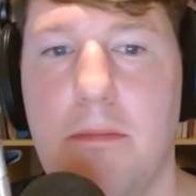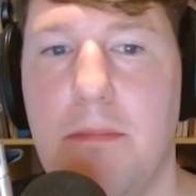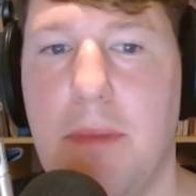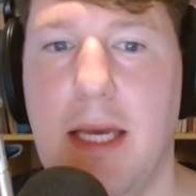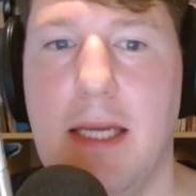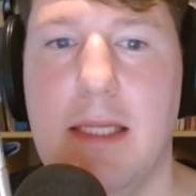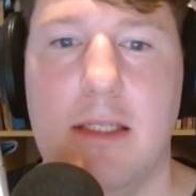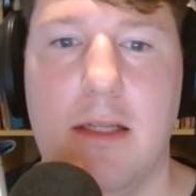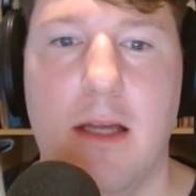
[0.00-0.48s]

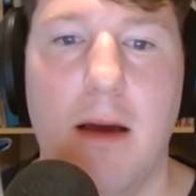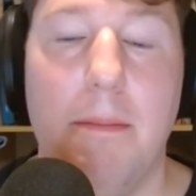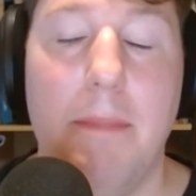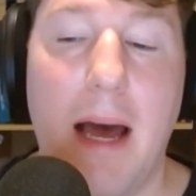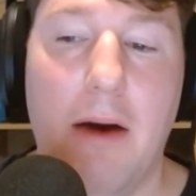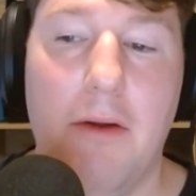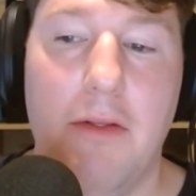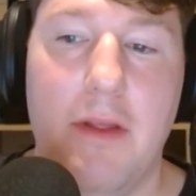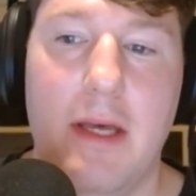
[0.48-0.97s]
piece
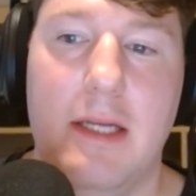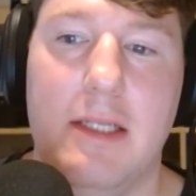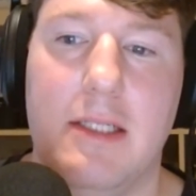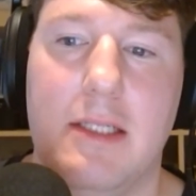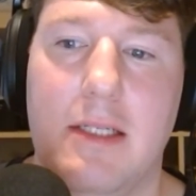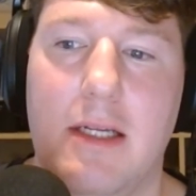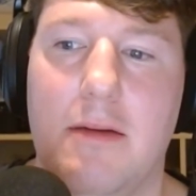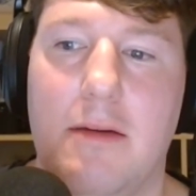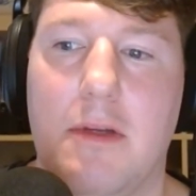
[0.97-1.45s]
about
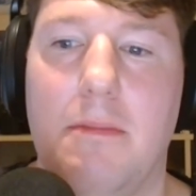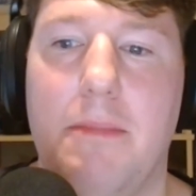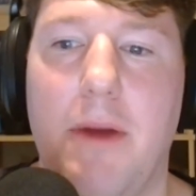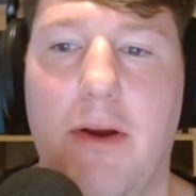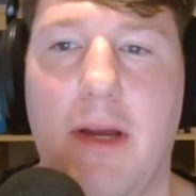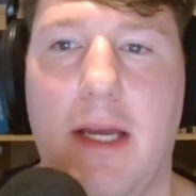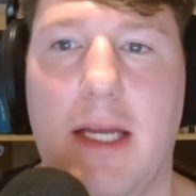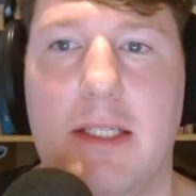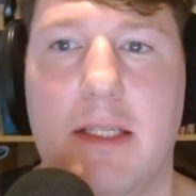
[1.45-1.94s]
this,
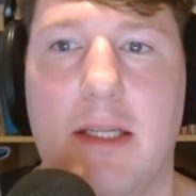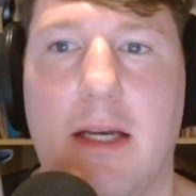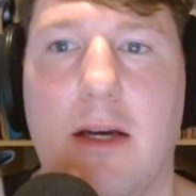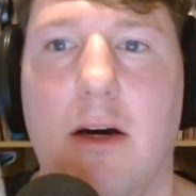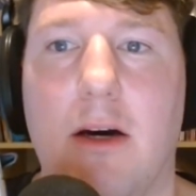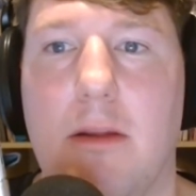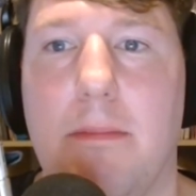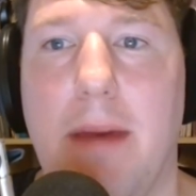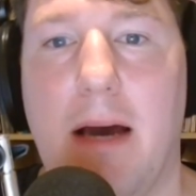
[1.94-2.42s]
comparing it to
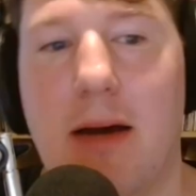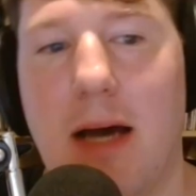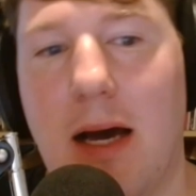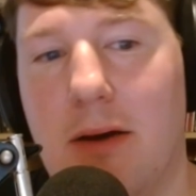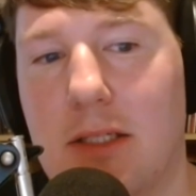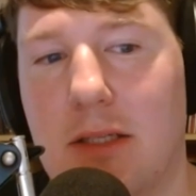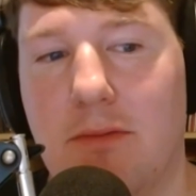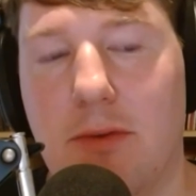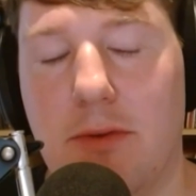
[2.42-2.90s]
like all the
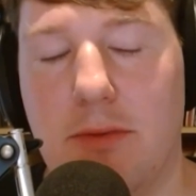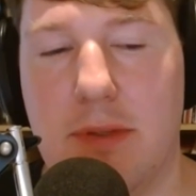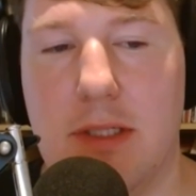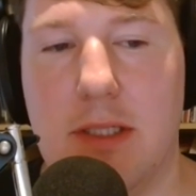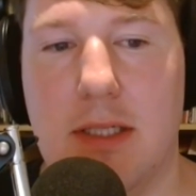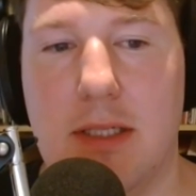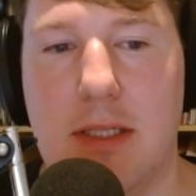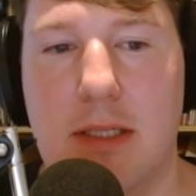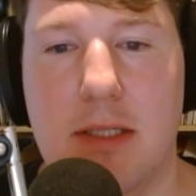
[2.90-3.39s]
Bauhaus
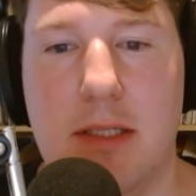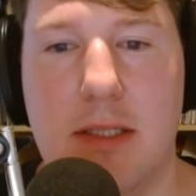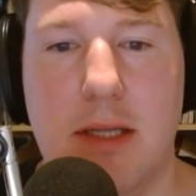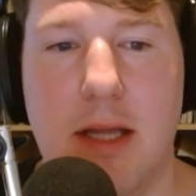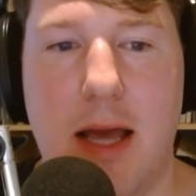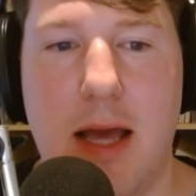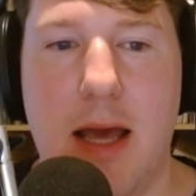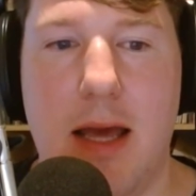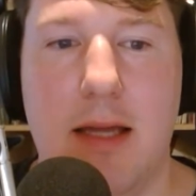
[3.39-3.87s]
influences,
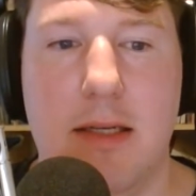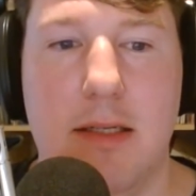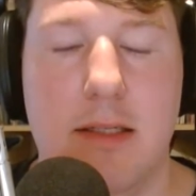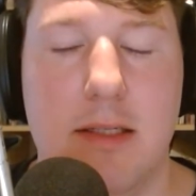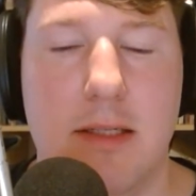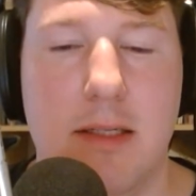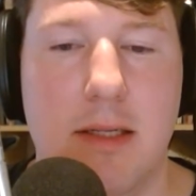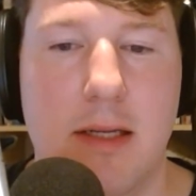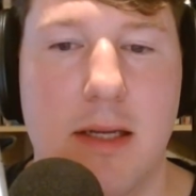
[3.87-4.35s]

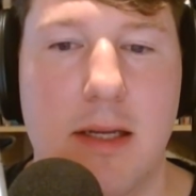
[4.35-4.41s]
and